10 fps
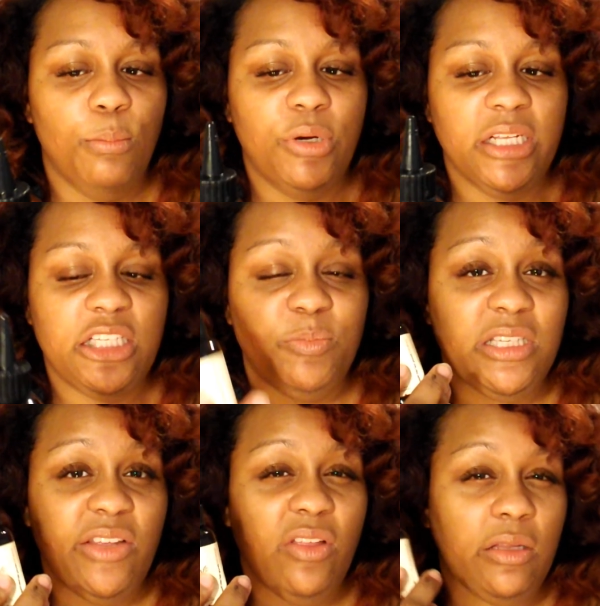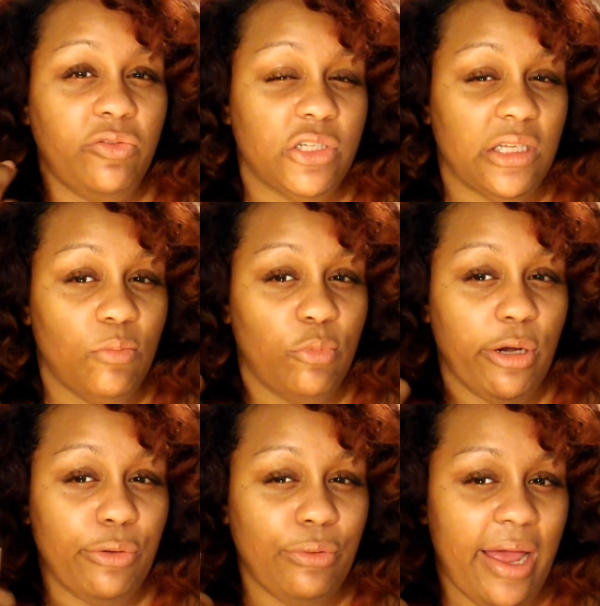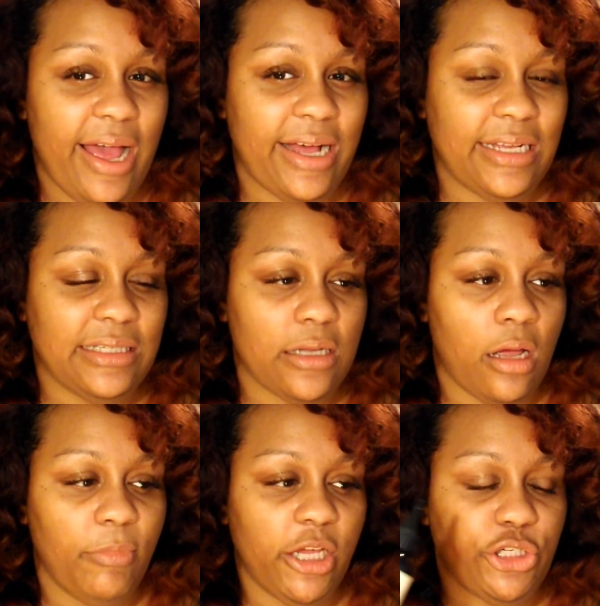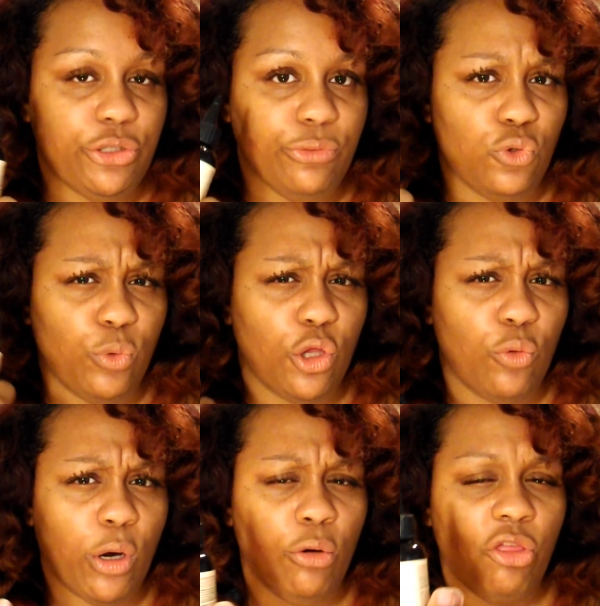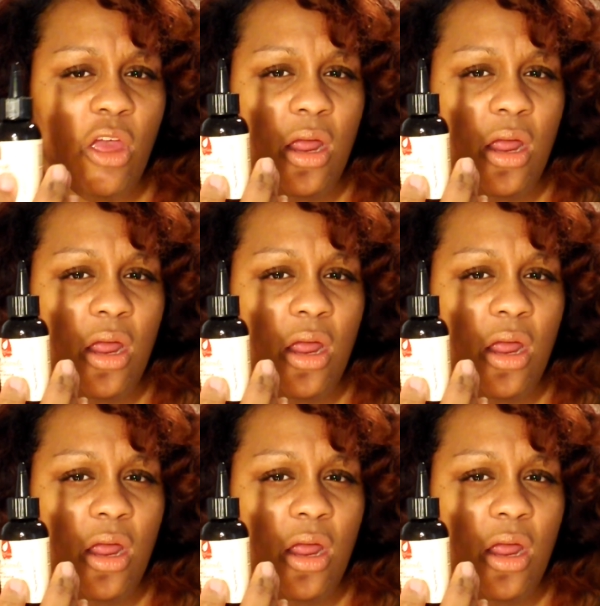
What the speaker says: But specifically for someone who has issues with growth,